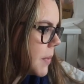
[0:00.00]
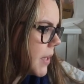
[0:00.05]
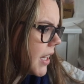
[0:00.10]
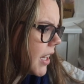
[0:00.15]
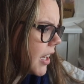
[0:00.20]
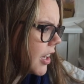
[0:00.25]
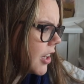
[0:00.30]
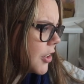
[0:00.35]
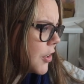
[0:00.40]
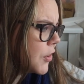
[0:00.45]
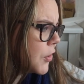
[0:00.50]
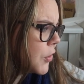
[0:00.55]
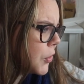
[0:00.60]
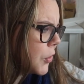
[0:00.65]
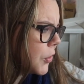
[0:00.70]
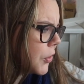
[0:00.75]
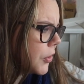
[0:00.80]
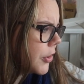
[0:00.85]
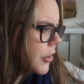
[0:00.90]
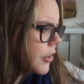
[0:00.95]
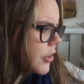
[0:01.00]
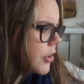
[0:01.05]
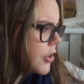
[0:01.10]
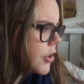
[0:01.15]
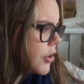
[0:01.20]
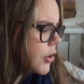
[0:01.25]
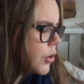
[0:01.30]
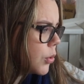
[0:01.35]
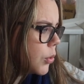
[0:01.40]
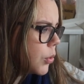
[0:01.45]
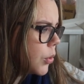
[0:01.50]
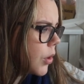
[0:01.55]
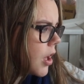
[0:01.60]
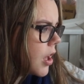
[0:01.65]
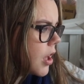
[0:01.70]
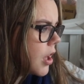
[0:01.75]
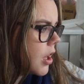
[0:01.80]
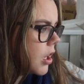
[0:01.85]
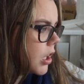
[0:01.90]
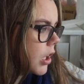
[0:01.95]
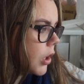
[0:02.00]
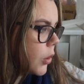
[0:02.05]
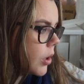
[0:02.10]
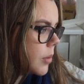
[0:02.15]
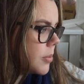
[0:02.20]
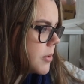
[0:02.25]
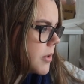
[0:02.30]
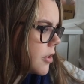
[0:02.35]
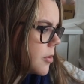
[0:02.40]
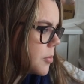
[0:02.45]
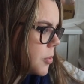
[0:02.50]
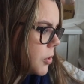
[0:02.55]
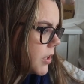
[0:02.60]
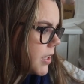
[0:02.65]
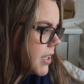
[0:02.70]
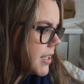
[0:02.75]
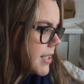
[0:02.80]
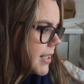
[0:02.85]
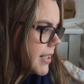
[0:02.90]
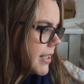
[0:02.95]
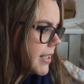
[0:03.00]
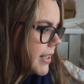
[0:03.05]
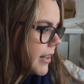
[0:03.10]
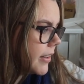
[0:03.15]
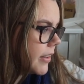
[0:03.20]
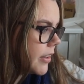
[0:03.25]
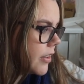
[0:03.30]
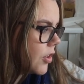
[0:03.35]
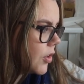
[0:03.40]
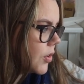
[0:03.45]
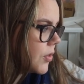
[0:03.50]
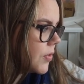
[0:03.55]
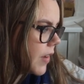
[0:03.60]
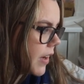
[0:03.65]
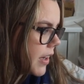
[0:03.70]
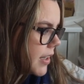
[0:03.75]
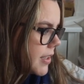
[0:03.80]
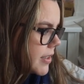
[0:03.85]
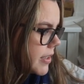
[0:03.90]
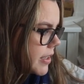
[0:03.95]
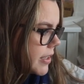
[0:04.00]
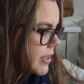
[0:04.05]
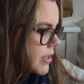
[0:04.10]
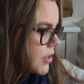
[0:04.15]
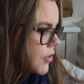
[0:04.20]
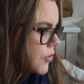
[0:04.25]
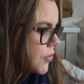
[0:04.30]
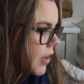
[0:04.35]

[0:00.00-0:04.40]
picking on a nerd, you go up to the bullies and yell in their faces,